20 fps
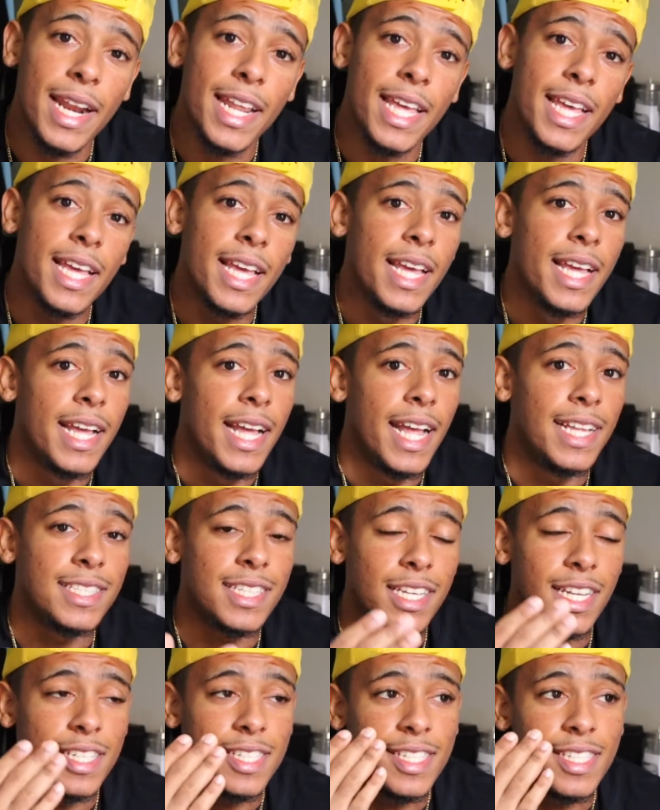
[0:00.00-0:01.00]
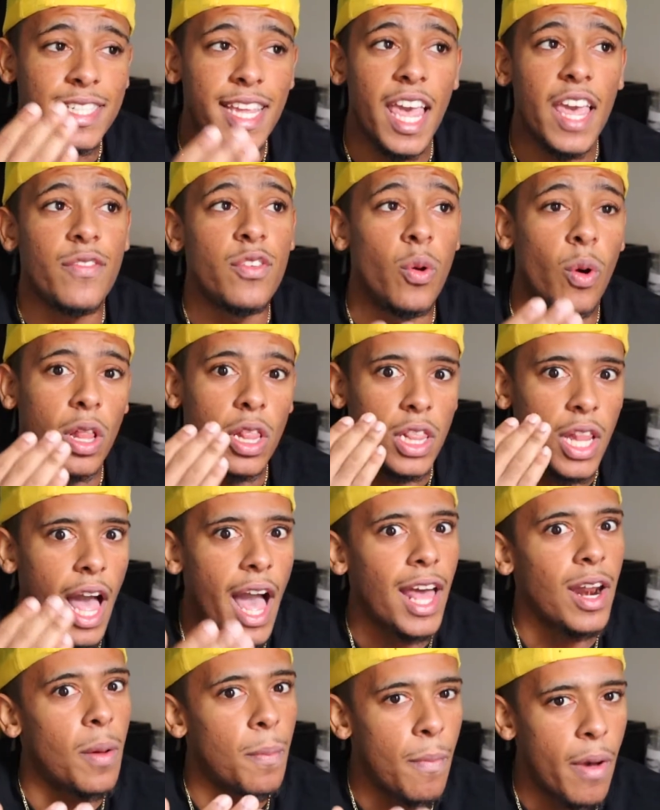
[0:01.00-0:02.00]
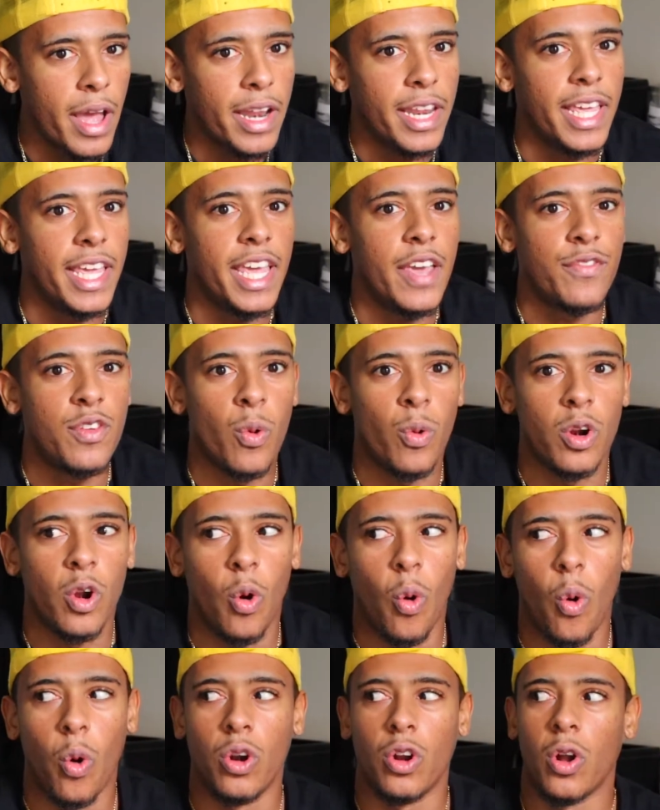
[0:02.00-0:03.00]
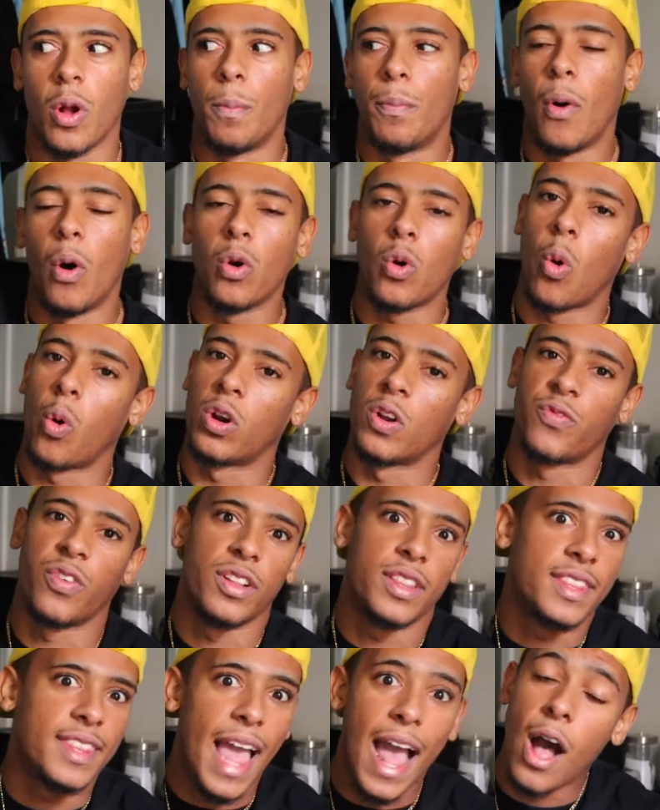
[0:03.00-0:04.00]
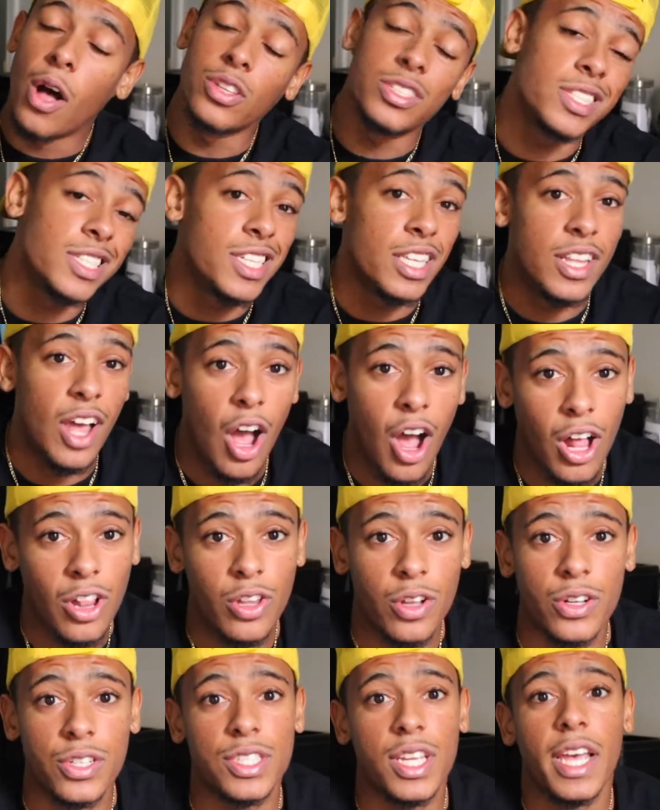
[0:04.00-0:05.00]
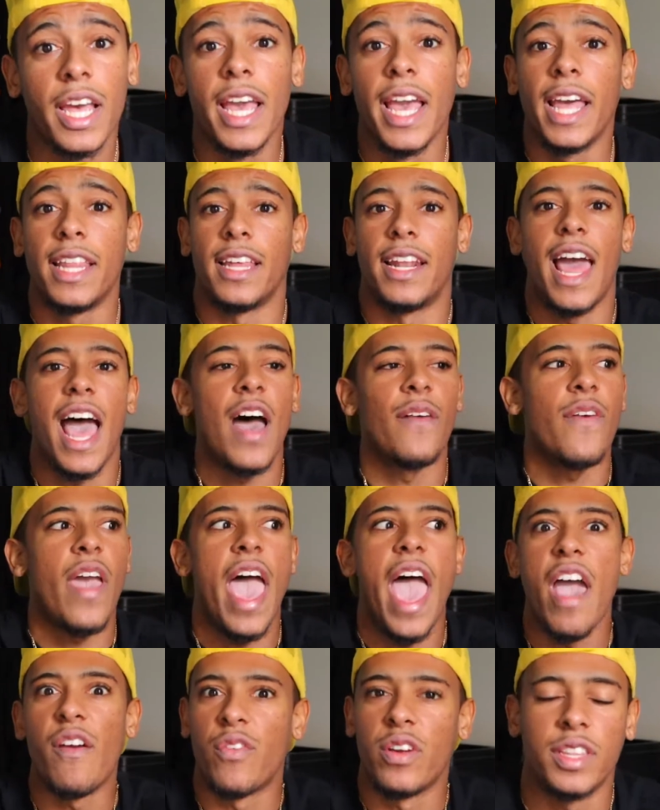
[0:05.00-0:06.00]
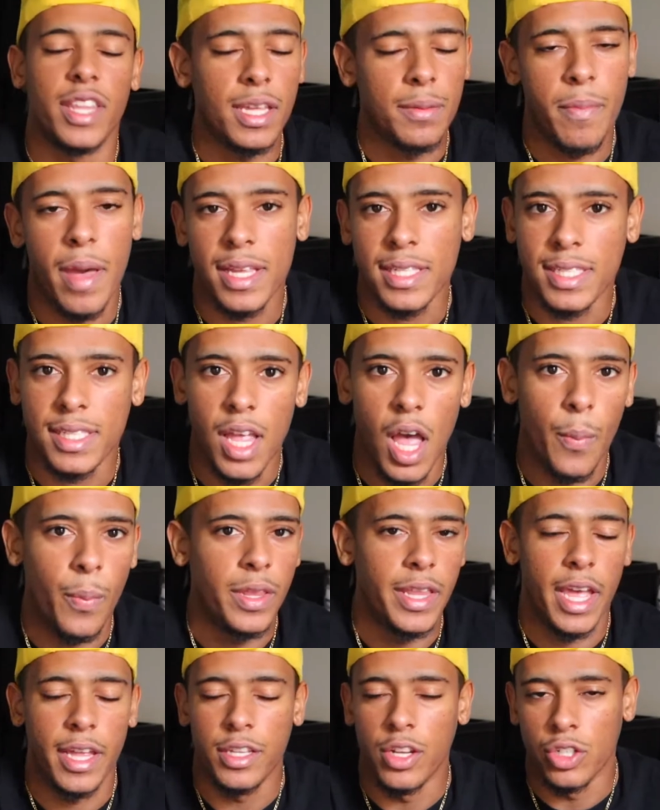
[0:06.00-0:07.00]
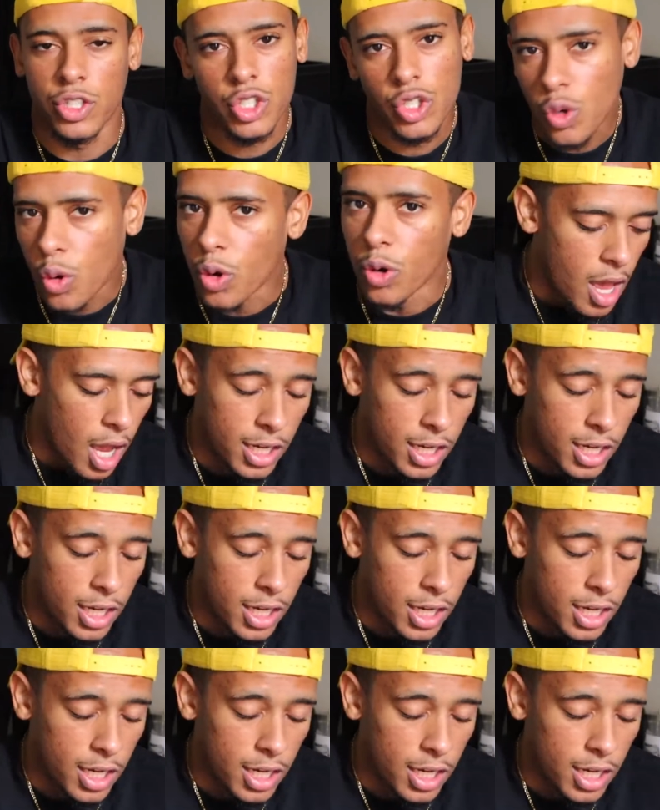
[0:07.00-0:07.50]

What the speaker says: it, it's gonna save you a lot of money if you were to order a bulk order for thousands of dollars and then have everything messed up and then you're screwed.